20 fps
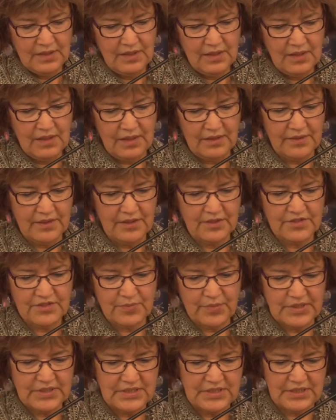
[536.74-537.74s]
Ah, there's
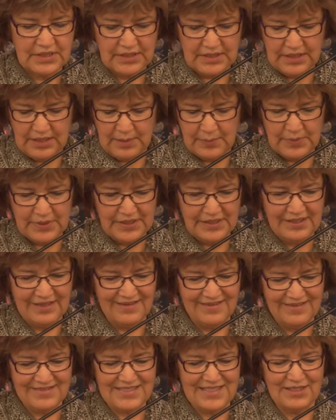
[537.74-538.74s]
my stick gambling.
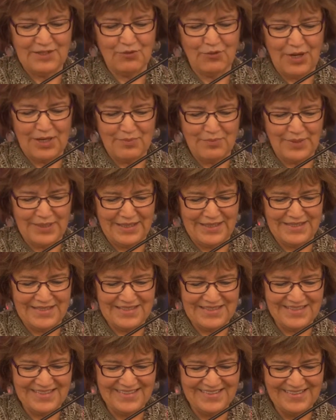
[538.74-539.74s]
It's in the right
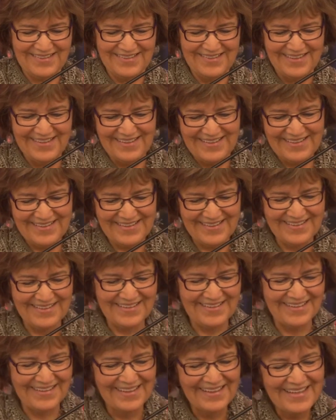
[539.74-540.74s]
place.
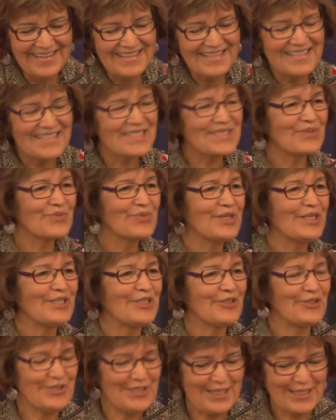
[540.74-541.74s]
So we
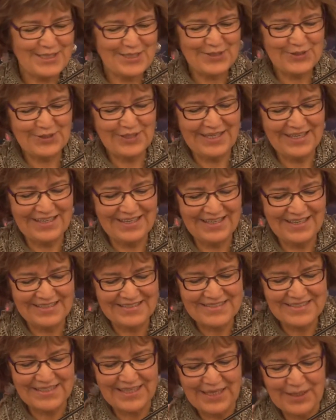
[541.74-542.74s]
learned yesterday and
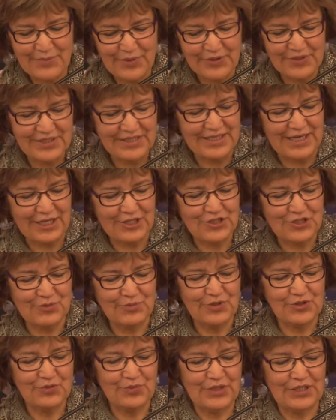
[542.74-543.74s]
today about the connection
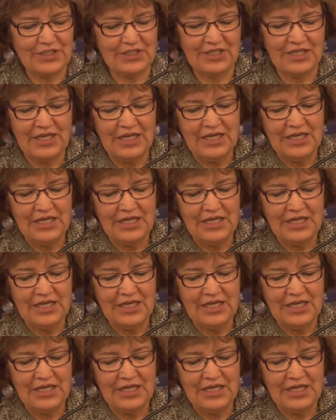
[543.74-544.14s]
between